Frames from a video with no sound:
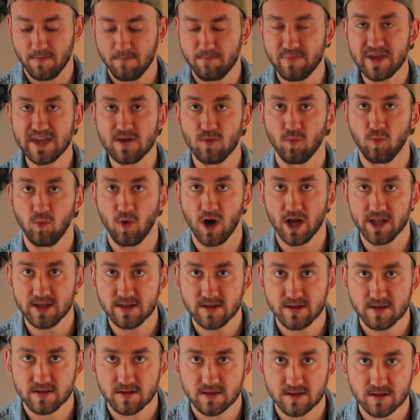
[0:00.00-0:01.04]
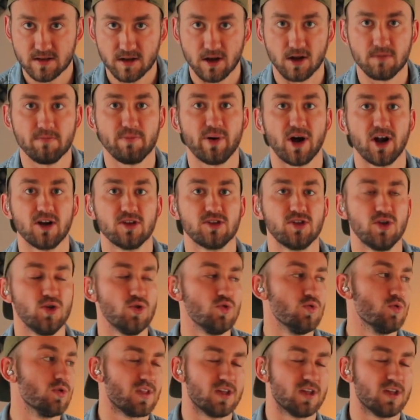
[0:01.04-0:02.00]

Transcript: beat 1 on bar 2.